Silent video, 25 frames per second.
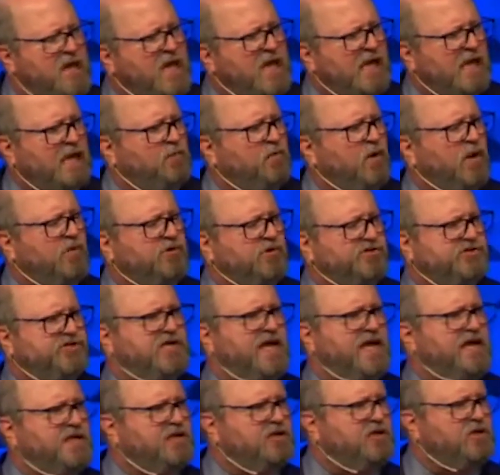And what will
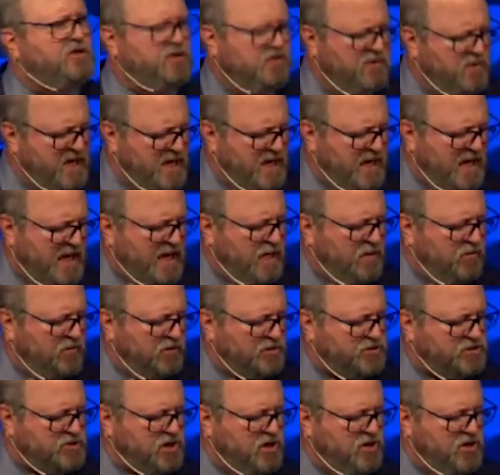Satan do? He will
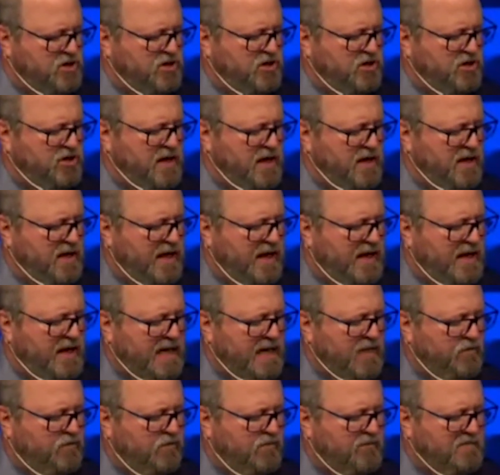turn and
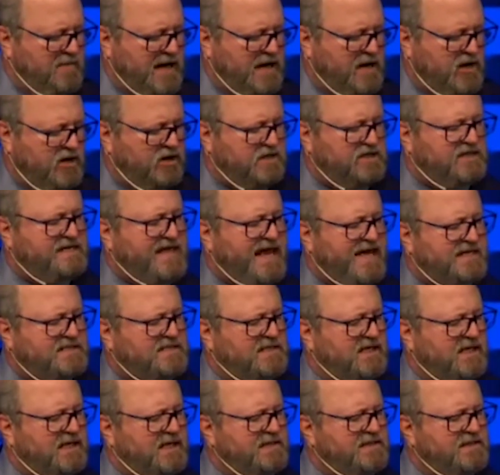he will make her
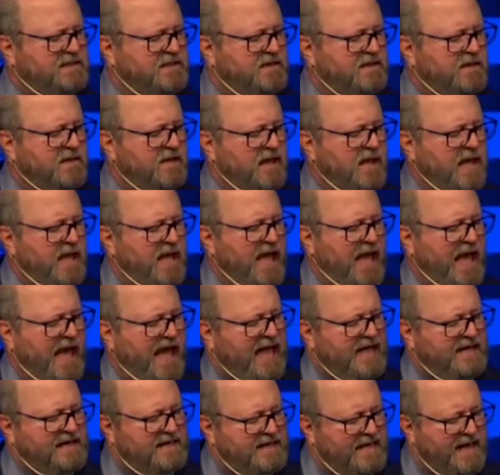desolate
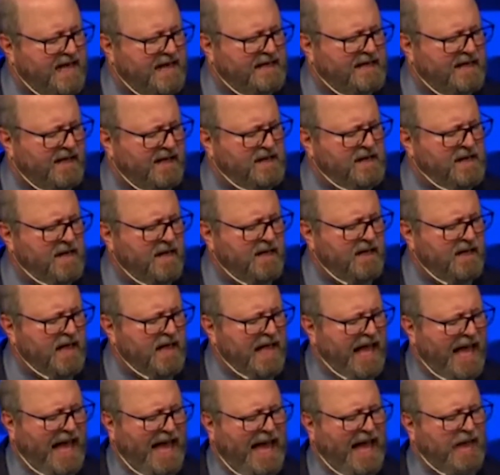and naked
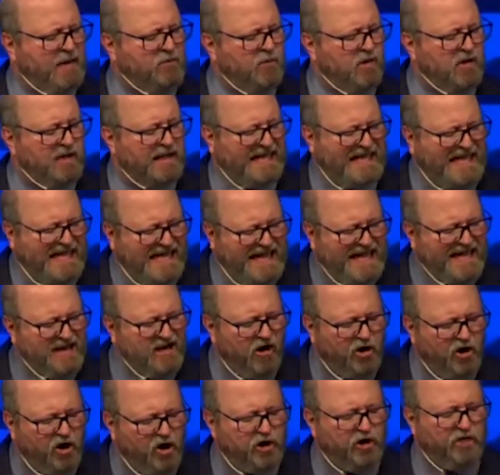and will eat
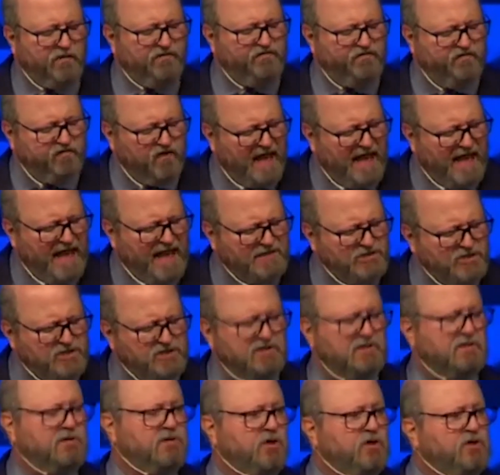her flesh.
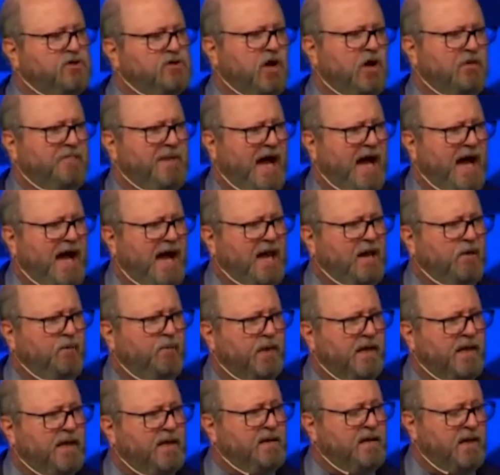You're talking about
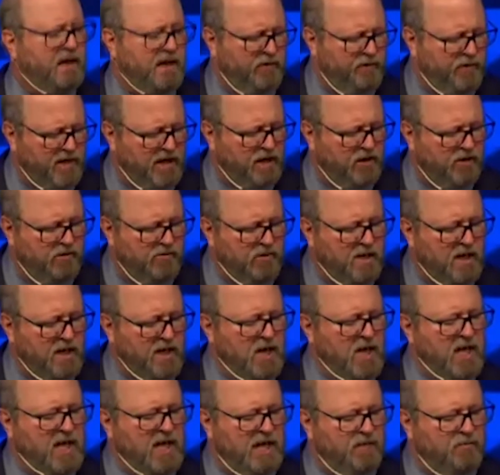Halloween. Here we go.
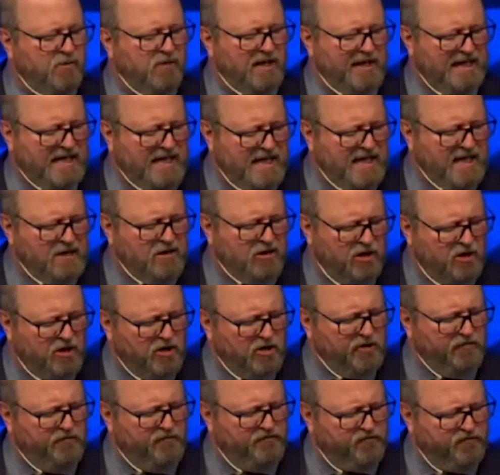He will eat
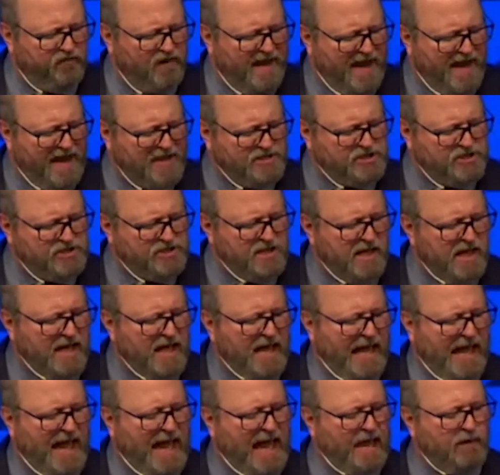her flesh
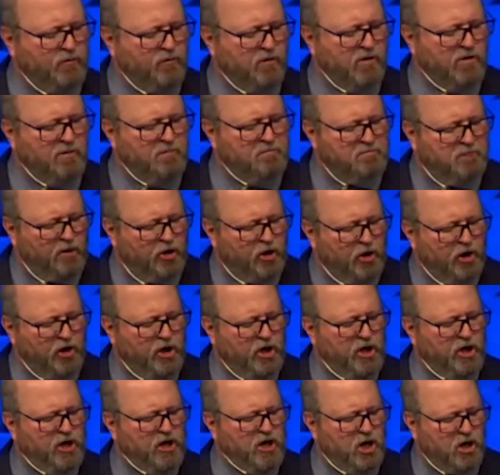and will
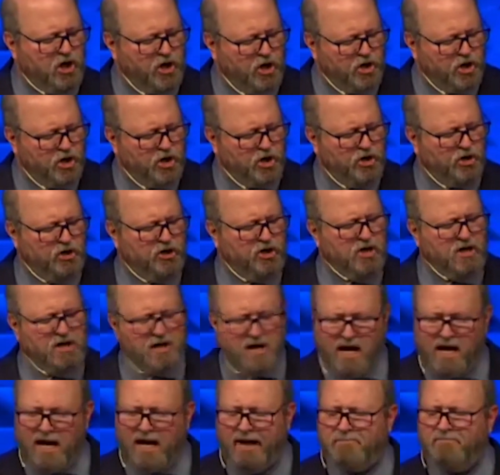burn her
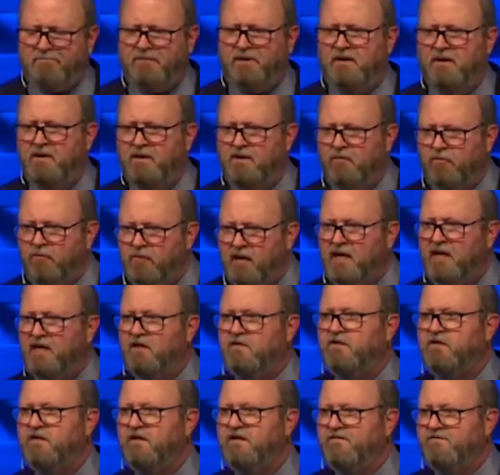up
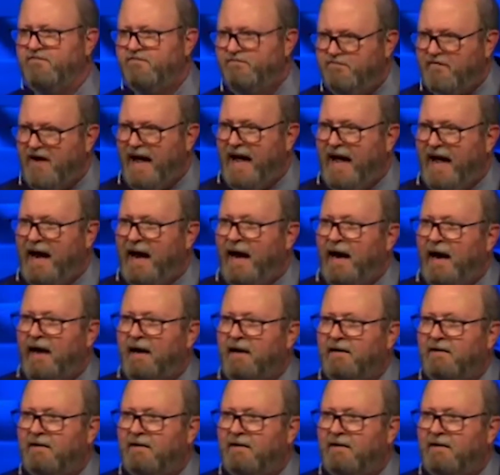with fire.